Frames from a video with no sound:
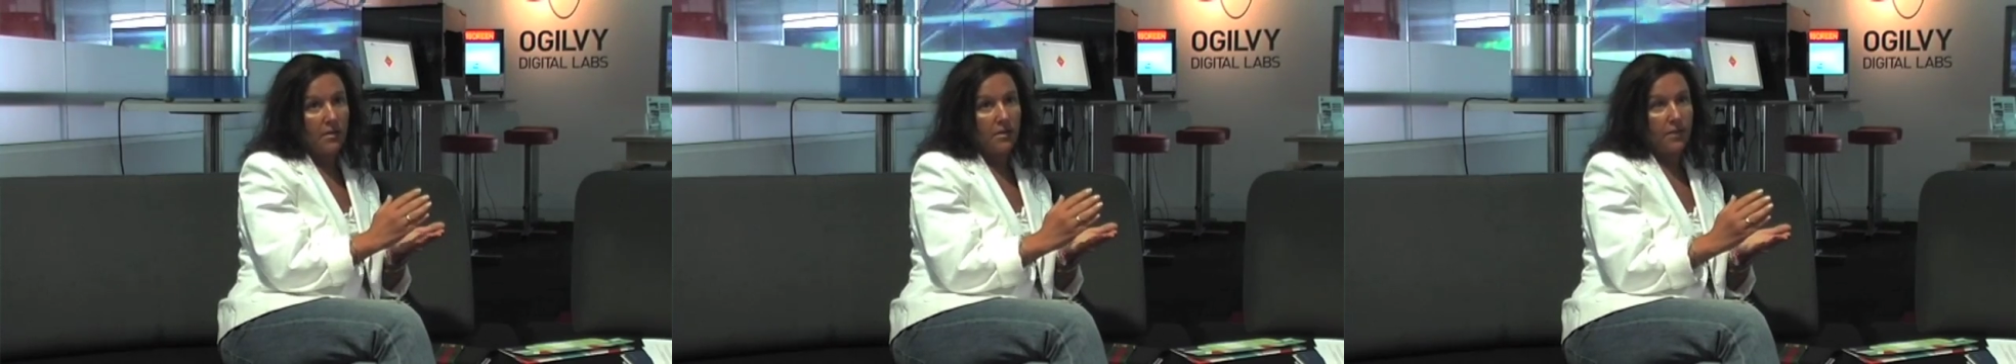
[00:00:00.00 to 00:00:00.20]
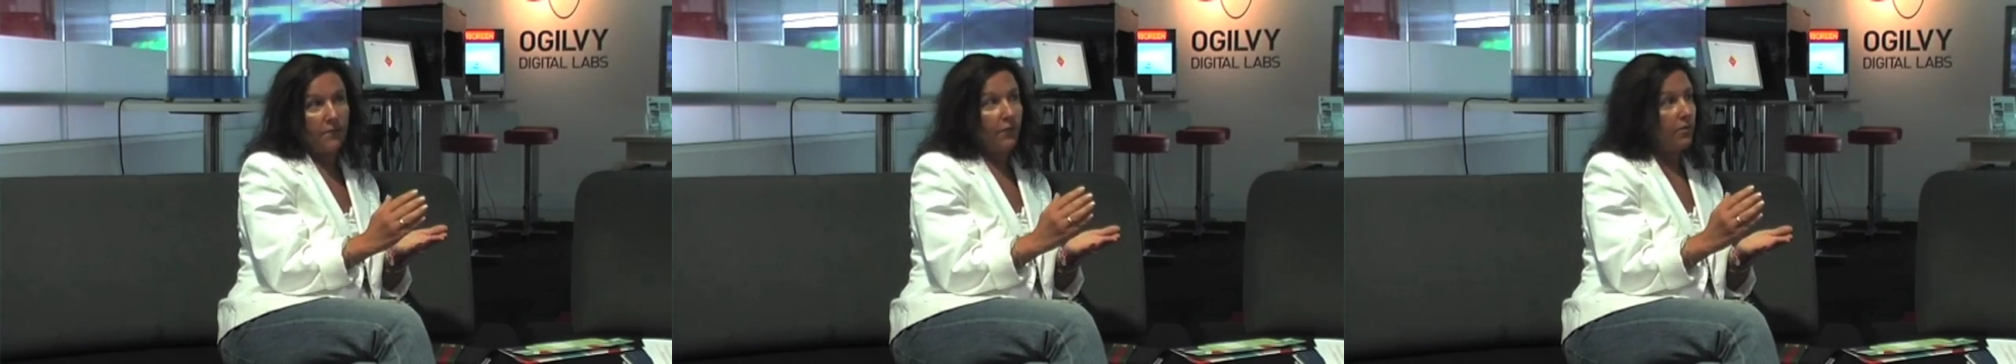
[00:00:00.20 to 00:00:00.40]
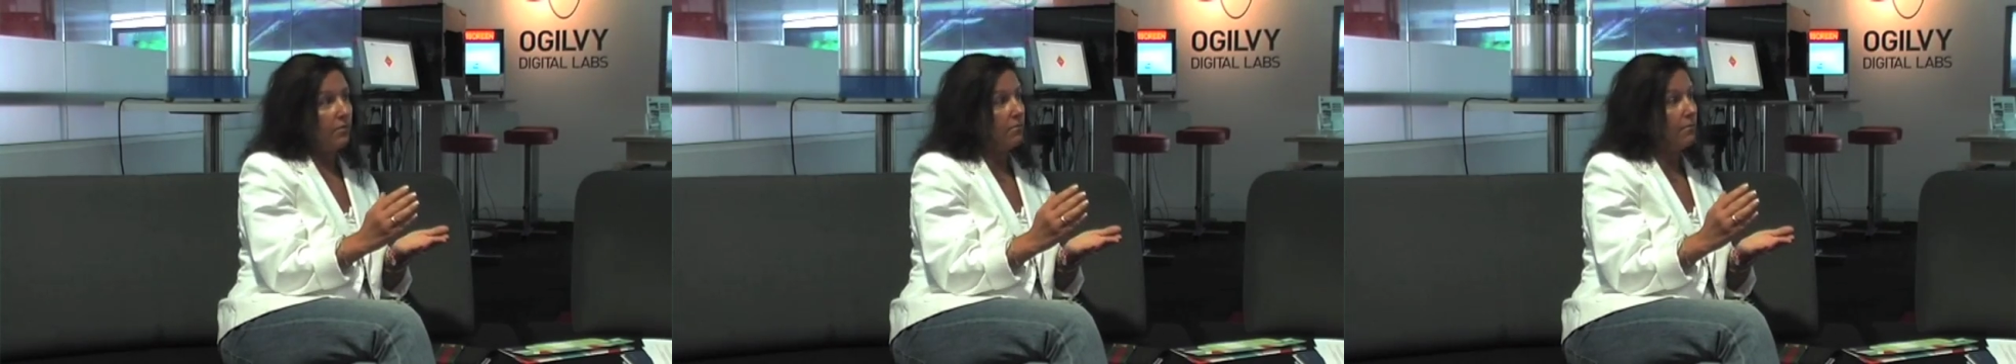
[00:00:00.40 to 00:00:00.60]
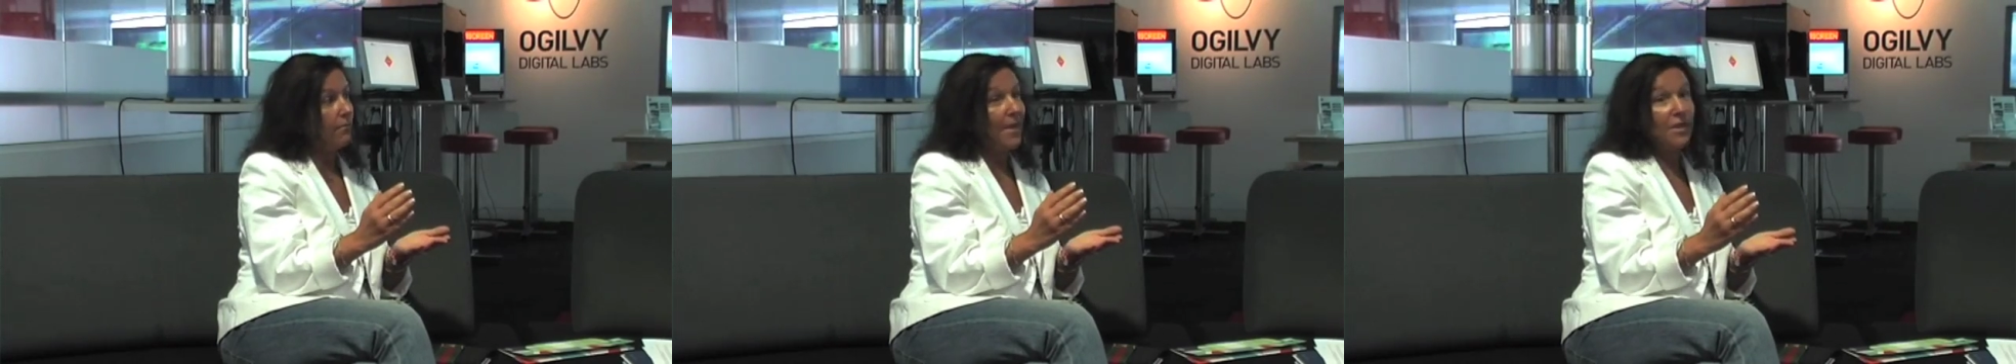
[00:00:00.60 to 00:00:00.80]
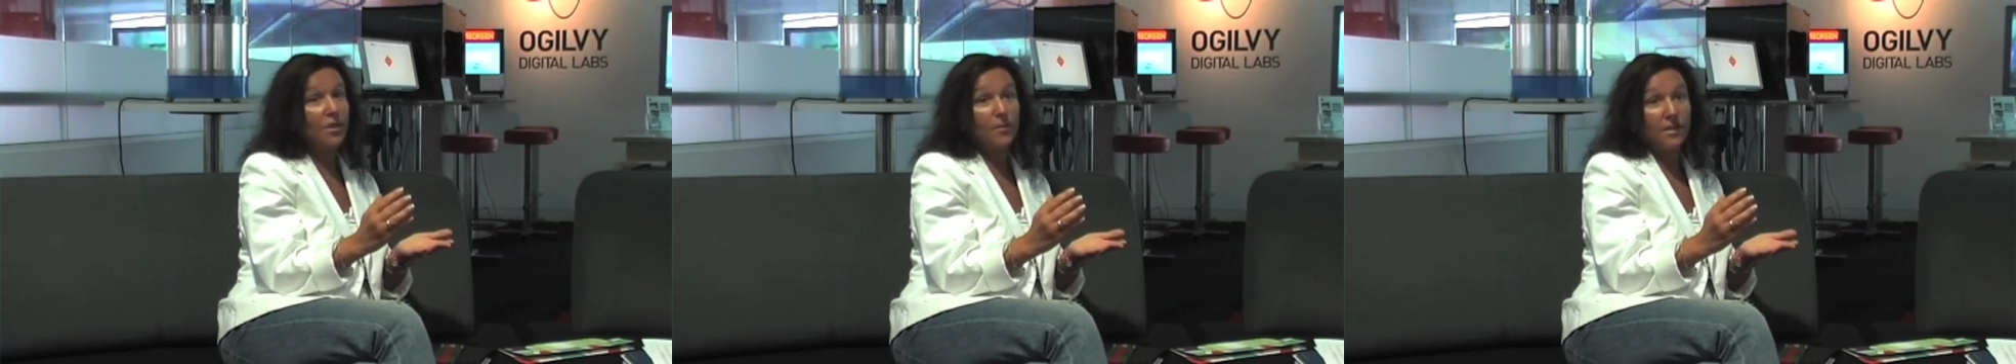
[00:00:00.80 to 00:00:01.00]
different
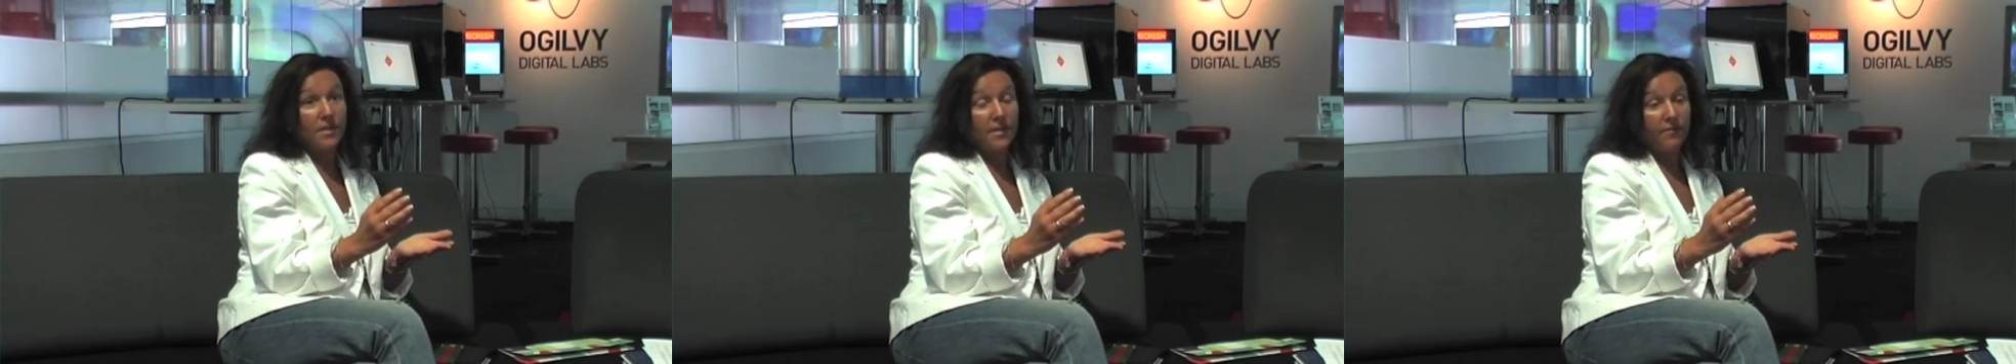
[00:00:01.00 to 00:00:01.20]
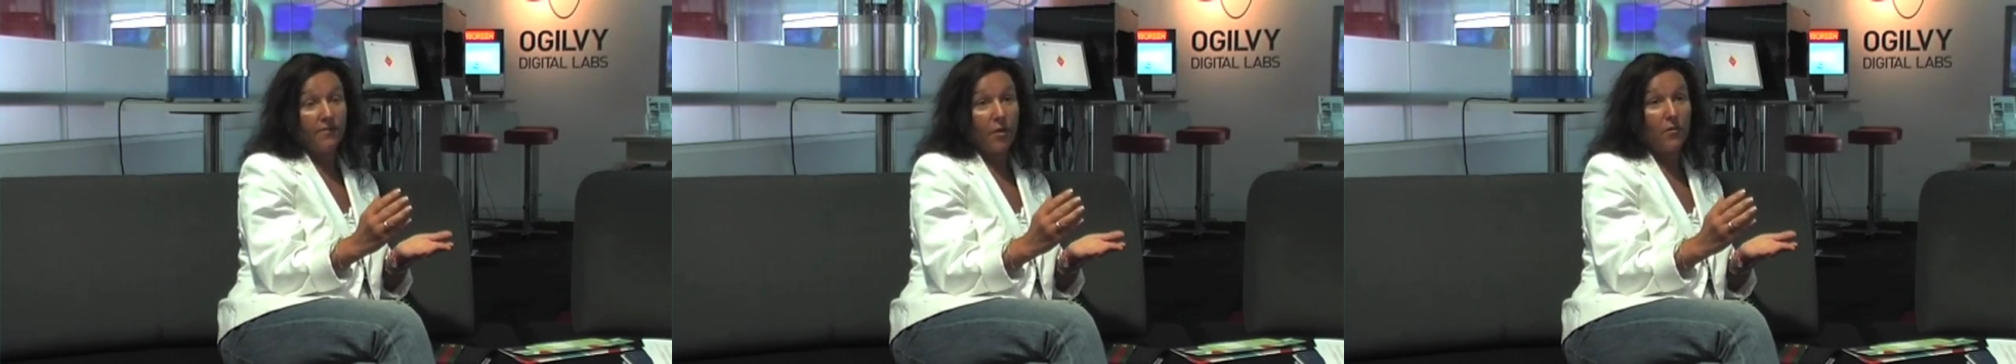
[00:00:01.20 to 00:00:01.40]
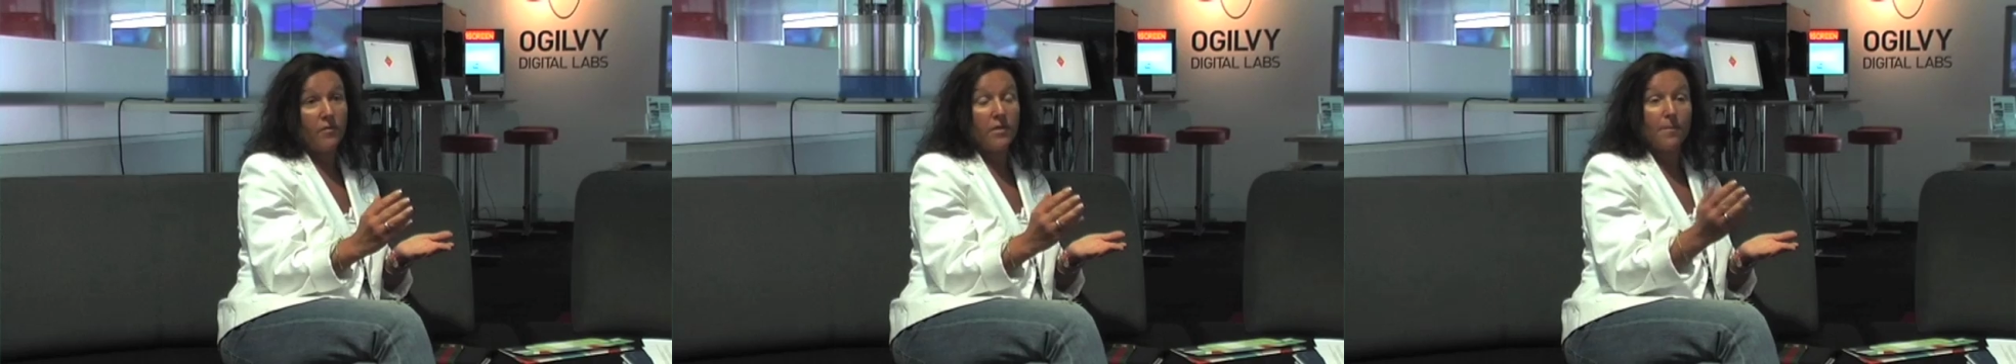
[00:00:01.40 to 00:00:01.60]
measurements involved.